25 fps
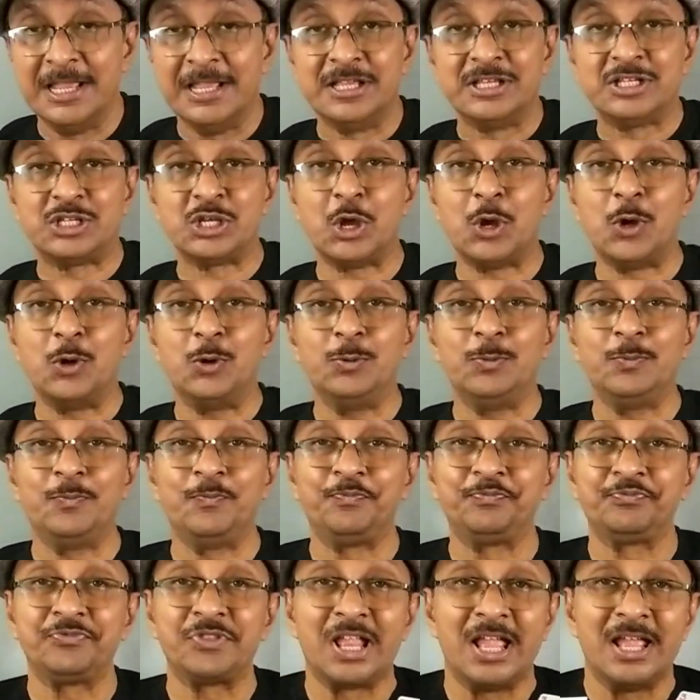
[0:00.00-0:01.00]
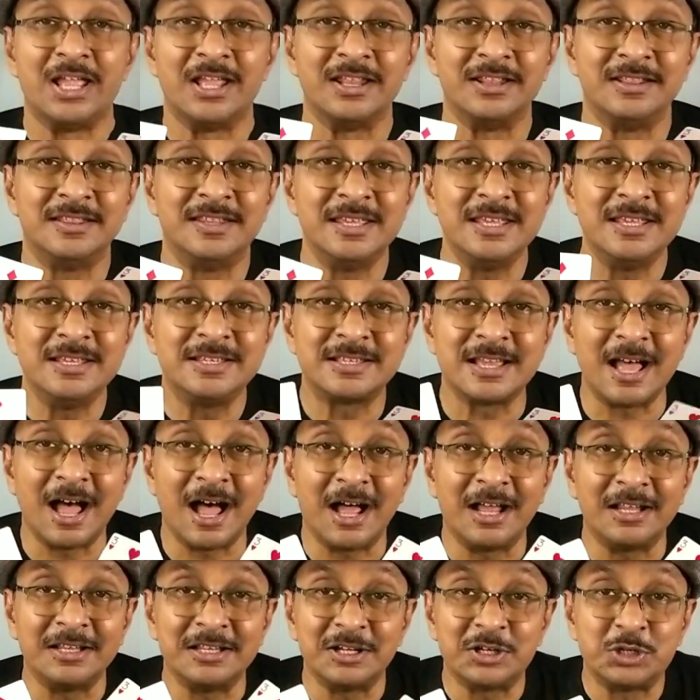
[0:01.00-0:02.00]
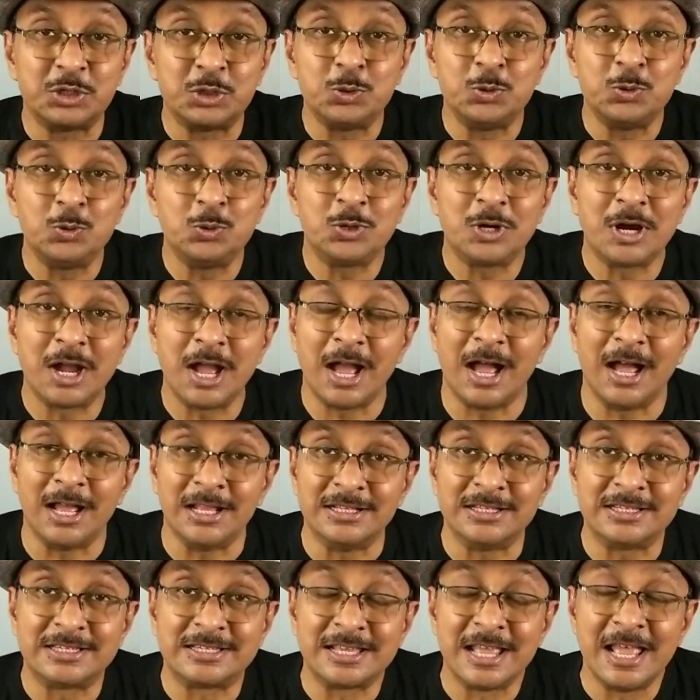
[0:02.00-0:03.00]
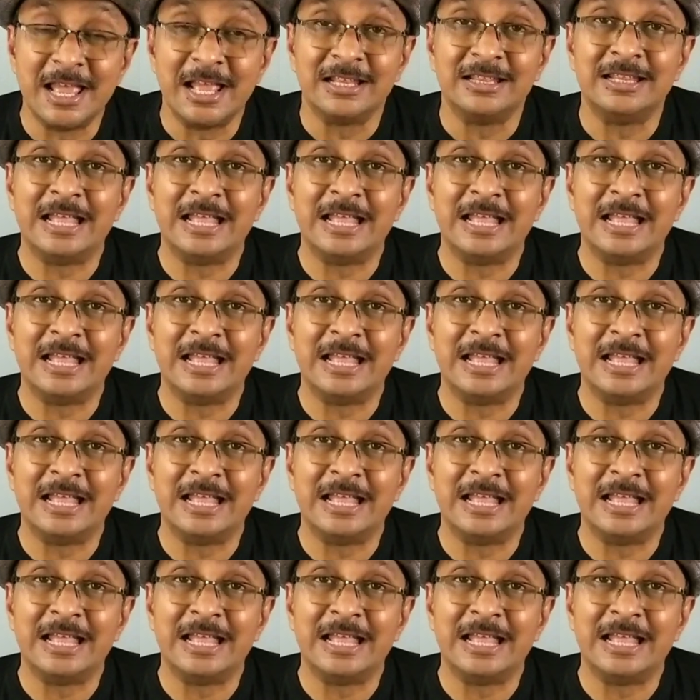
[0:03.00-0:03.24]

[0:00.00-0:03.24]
So these are the 2 cards